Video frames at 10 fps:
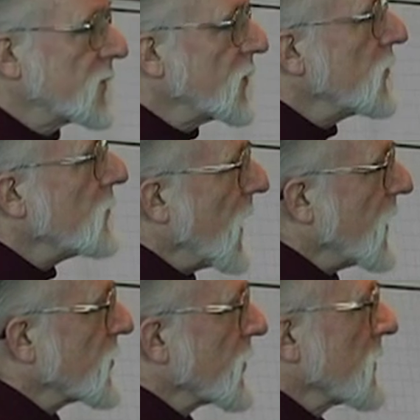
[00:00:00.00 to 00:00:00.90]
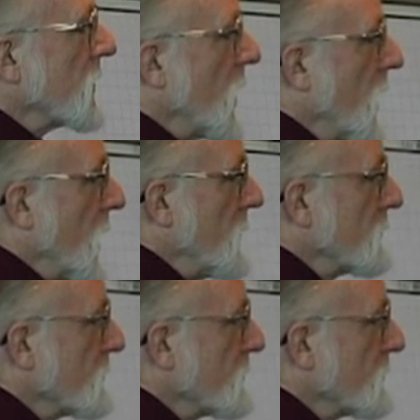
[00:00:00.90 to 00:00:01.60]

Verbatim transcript: two major um,